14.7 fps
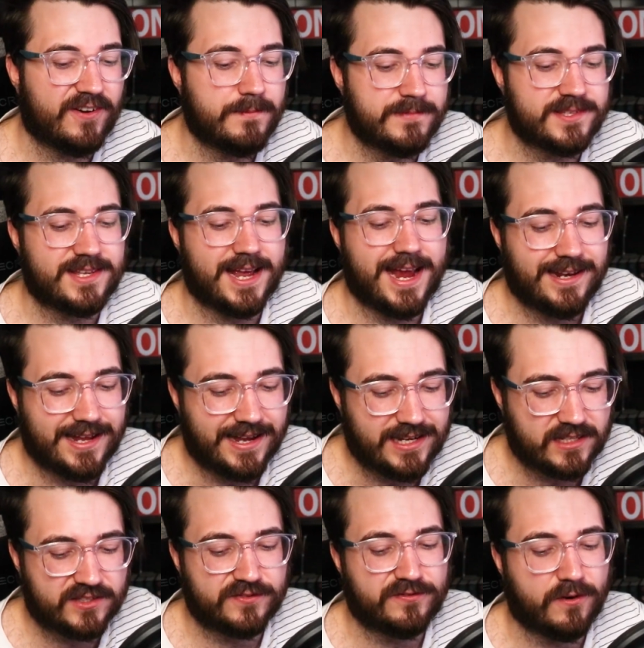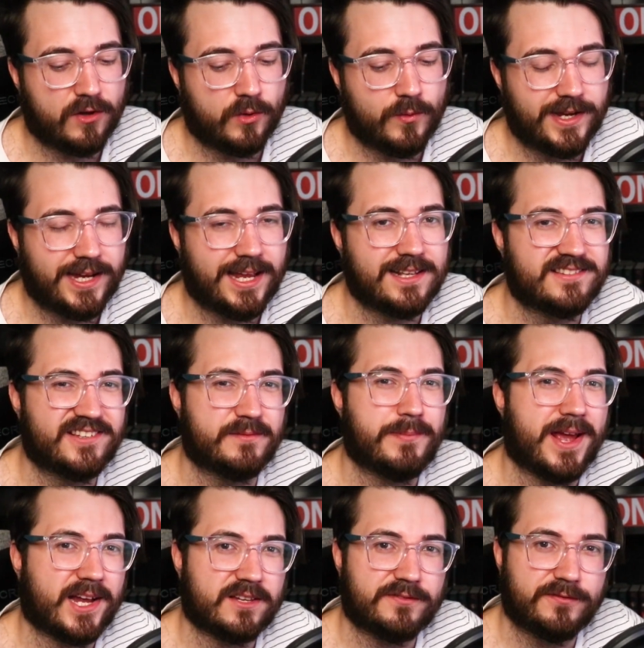I'm saying that he's following in
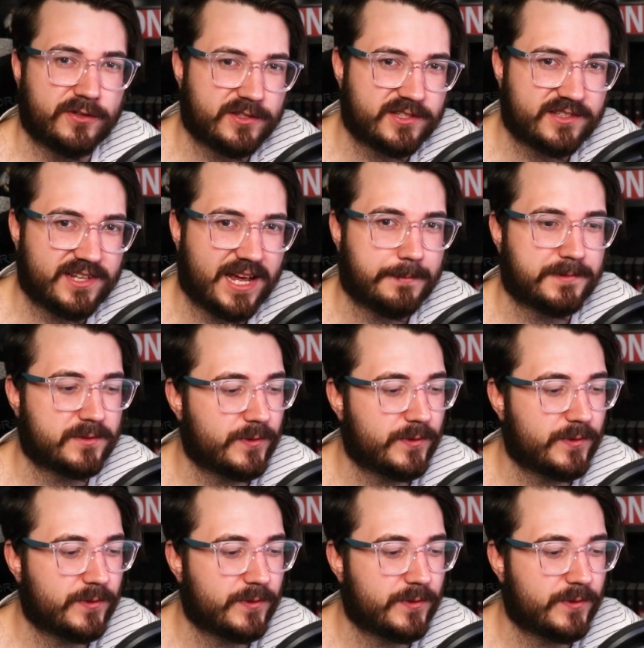Xebec's footsteps,